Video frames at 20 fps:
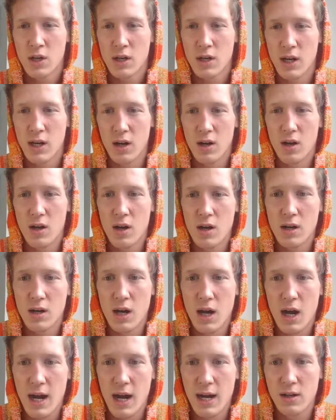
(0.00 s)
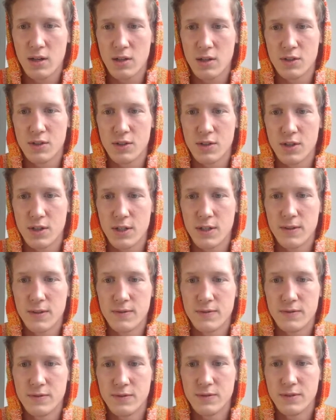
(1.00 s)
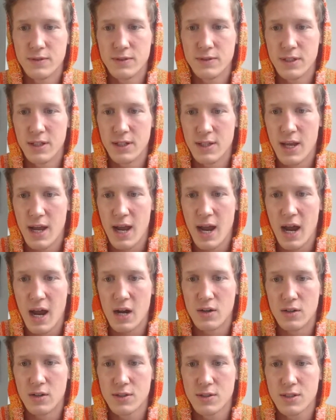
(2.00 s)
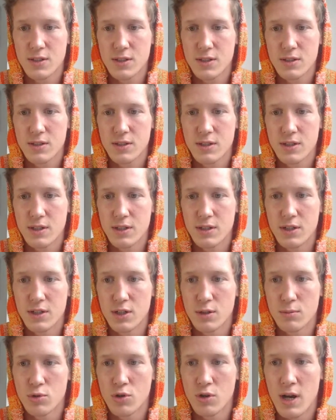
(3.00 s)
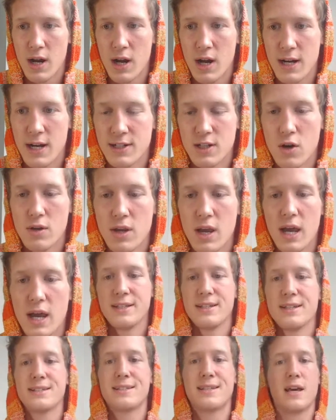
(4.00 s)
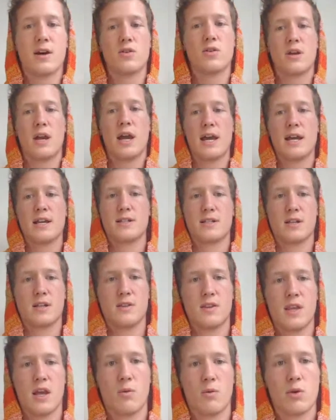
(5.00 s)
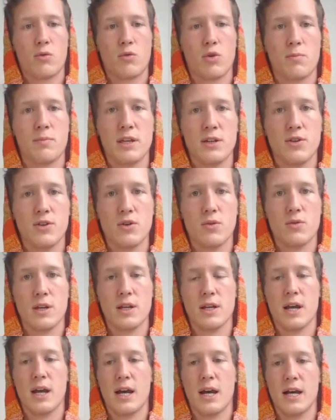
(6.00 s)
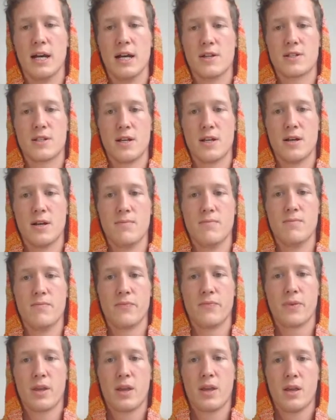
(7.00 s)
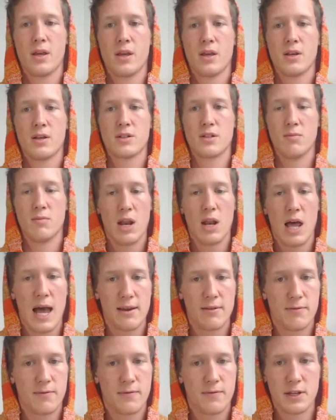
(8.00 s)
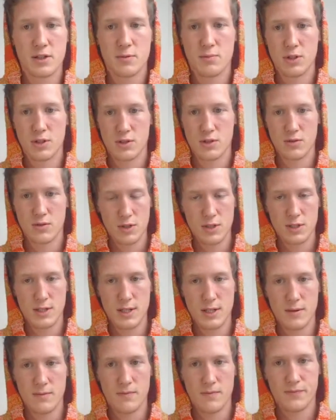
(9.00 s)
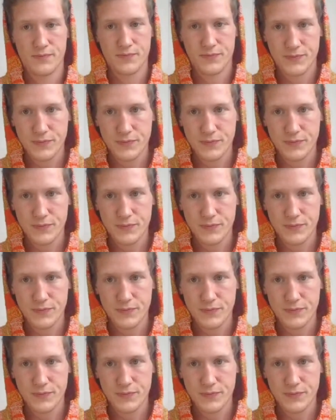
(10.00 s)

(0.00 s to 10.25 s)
Got a Long Islander in the house. Dearborn Heights. Oh yeah, I did tell you guys that we would be doing uh, some some live Facebook sourcing.